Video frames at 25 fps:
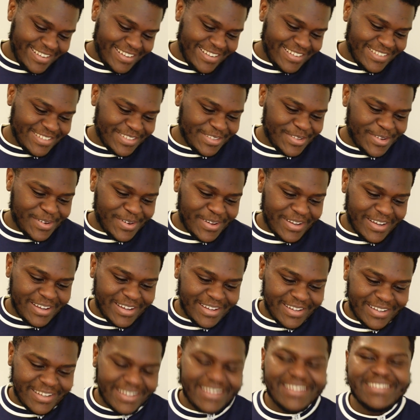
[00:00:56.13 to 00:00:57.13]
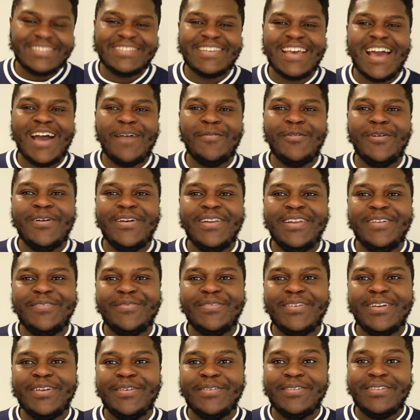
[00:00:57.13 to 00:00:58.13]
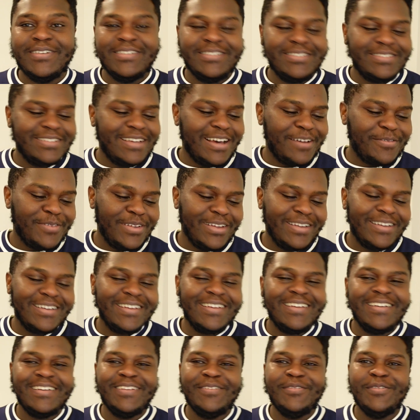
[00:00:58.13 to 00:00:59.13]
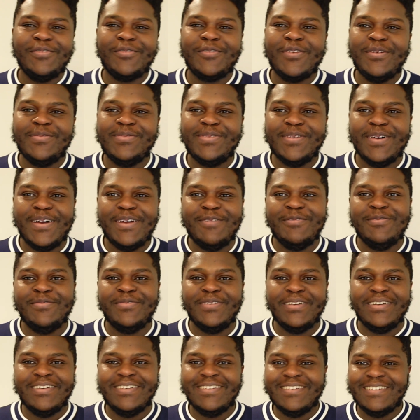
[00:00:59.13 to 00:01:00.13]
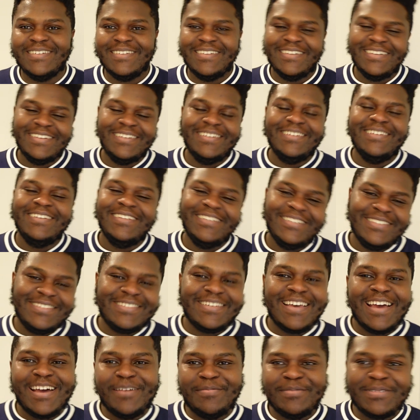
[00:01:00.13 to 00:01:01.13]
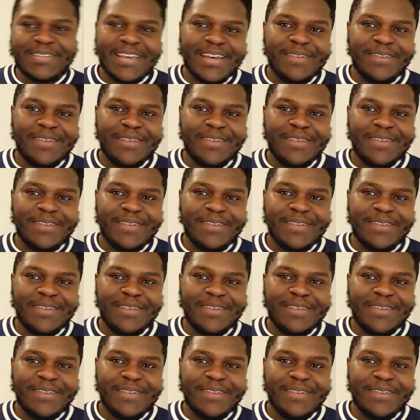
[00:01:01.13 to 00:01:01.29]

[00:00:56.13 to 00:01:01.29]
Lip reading: it's not a scam or anything, because I think with crypto everything scam.